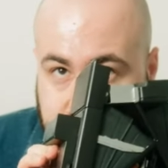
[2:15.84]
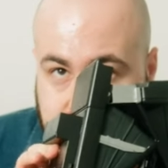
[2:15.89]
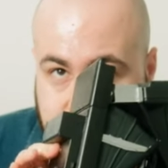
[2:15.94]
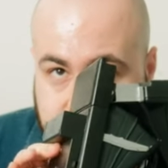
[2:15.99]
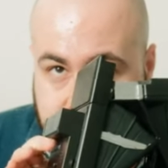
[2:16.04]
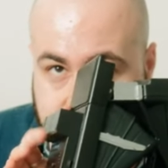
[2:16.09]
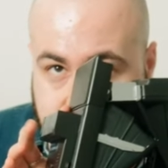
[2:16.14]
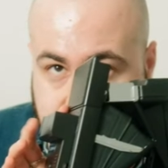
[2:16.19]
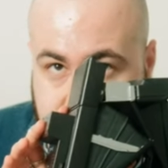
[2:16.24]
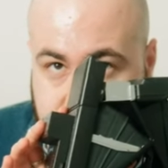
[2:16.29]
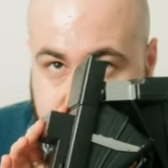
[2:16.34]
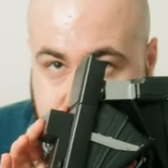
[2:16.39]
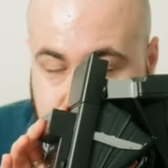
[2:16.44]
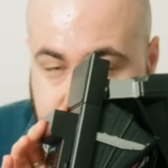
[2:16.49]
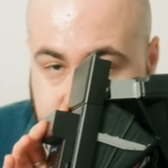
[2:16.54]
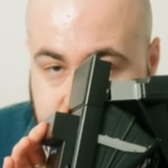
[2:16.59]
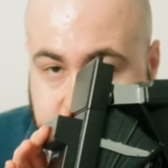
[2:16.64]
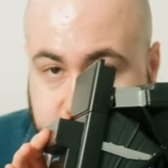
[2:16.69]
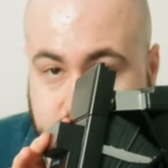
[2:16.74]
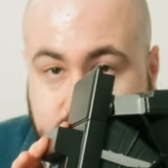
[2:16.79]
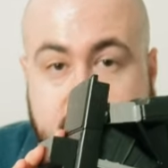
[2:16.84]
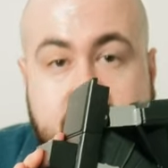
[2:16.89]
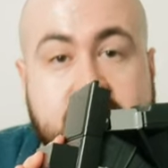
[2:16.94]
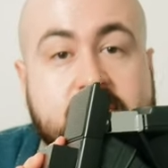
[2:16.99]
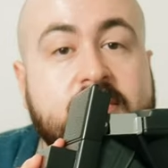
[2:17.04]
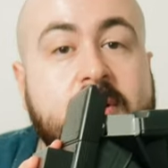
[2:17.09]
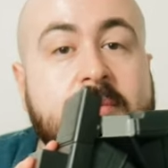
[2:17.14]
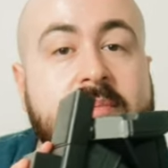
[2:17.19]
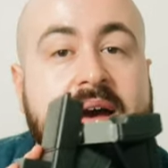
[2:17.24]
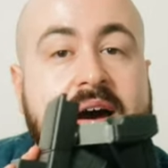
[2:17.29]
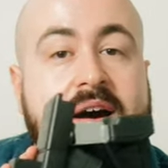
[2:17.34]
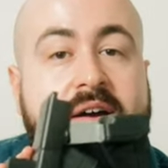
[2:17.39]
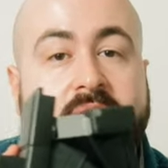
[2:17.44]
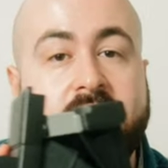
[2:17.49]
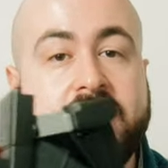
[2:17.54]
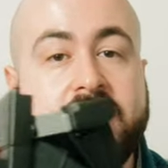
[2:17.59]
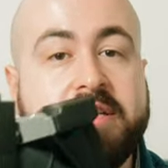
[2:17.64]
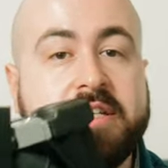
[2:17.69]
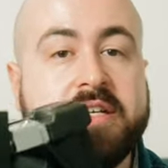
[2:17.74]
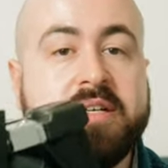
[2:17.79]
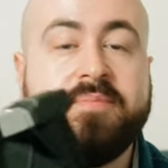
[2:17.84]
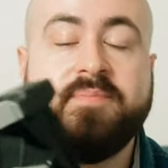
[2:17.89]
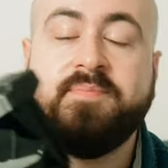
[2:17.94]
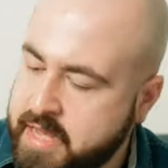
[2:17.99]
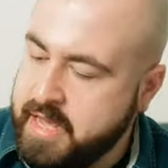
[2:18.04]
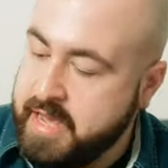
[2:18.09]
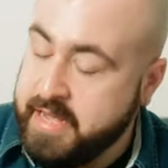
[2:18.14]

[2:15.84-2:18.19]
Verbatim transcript: the bottom here, this is a Reservoir Power Ranger.